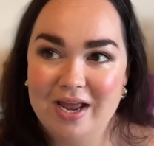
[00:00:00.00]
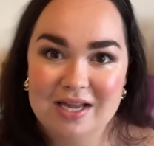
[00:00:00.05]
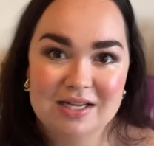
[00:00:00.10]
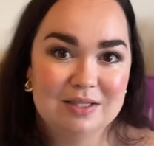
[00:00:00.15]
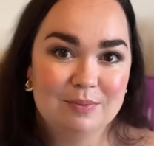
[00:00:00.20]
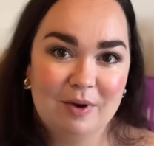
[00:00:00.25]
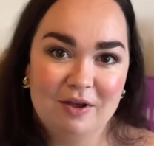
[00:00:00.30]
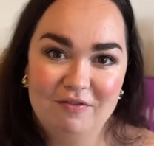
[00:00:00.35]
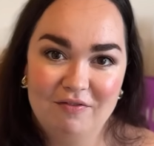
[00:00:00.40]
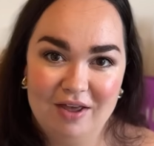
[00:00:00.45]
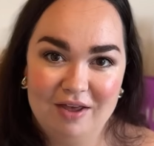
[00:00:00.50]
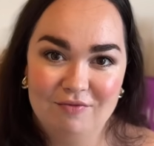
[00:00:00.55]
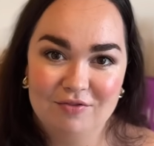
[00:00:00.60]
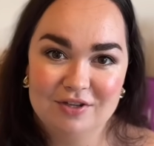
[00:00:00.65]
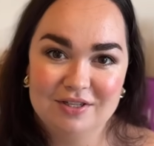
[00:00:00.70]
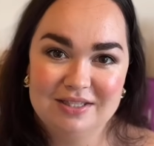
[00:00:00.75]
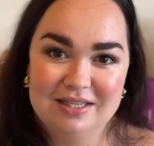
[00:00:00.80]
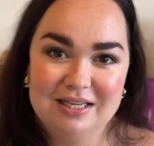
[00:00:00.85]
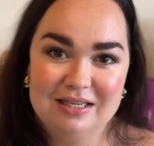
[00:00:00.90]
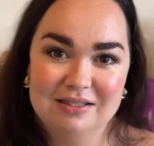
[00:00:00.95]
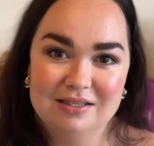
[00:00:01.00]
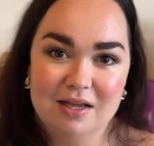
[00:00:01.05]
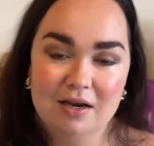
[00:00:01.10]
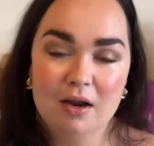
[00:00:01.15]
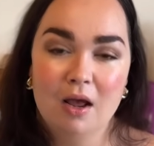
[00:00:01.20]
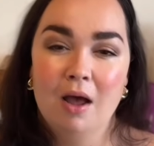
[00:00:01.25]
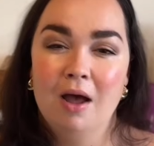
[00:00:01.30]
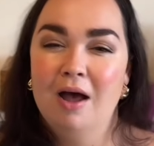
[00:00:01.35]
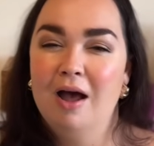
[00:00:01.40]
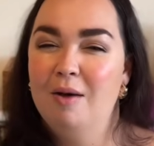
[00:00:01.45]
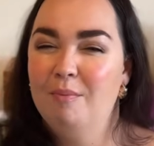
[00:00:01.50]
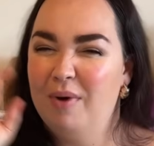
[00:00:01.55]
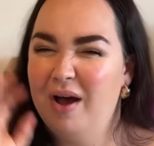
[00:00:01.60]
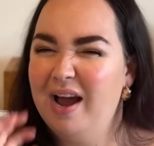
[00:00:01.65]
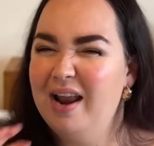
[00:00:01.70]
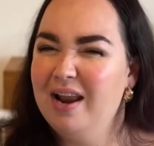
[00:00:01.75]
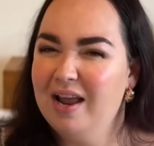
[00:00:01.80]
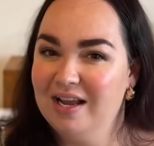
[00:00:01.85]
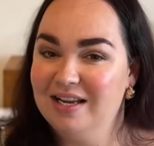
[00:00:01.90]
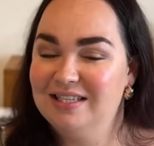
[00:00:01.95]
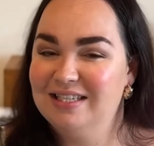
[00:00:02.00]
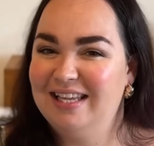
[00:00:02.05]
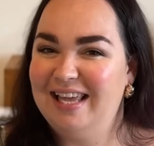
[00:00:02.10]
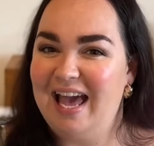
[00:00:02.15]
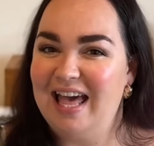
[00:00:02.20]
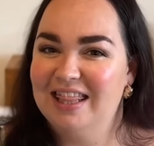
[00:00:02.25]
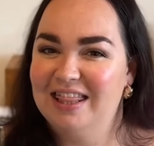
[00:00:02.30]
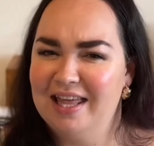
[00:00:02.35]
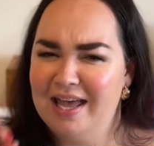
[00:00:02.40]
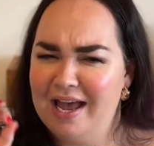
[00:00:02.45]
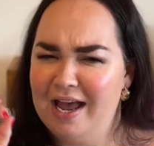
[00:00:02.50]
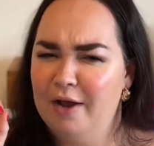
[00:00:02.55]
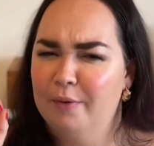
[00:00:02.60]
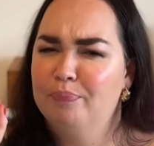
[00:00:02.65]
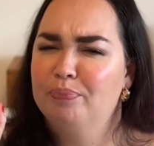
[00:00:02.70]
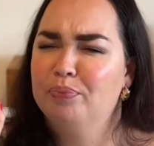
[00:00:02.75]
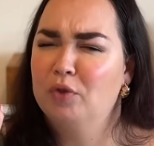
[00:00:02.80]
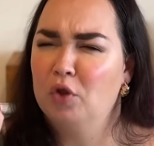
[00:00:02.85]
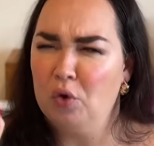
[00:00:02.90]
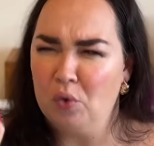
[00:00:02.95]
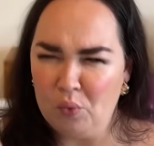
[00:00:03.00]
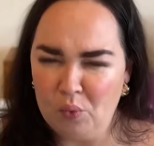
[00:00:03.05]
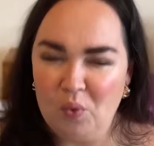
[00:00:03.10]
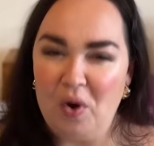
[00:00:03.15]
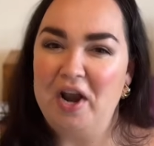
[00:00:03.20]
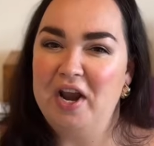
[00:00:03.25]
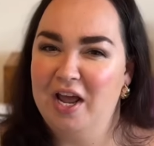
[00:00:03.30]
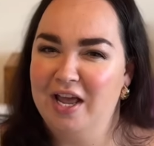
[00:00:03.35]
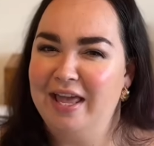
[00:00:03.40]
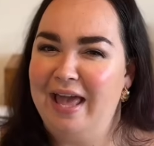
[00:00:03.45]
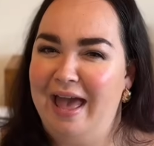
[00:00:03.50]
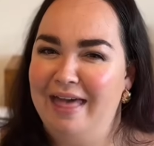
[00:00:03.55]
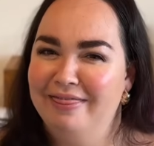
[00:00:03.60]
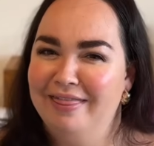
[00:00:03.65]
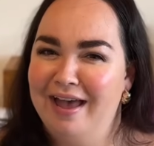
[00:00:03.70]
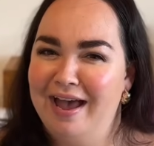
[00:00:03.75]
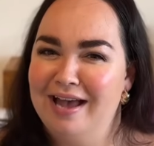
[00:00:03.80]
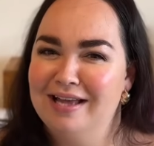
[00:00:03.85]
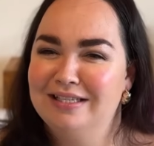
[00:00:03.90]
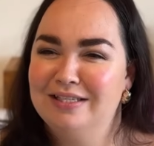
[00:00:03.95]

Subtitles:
It's my favourite season, but I like to get there when I get there.